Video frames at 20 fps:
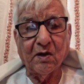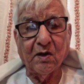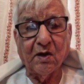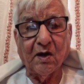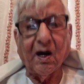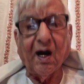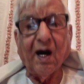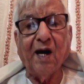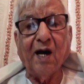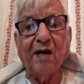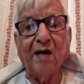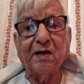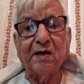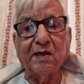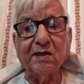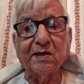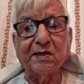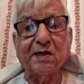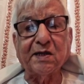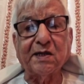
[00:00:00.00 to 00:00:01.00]
are
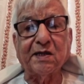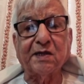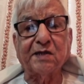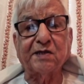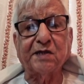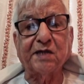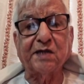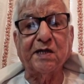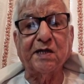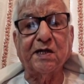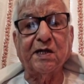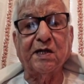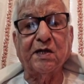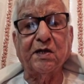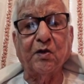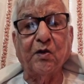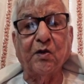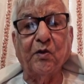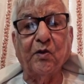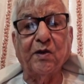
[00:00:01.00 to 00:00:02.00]
internationally
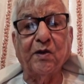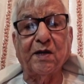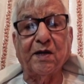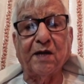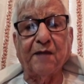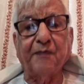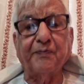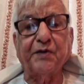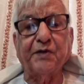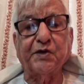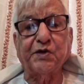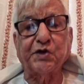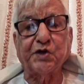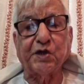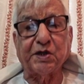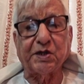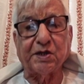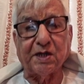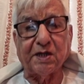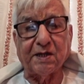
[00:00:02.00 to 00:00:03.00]
known and
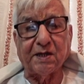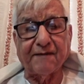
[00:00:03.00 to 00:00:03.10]
appreciated.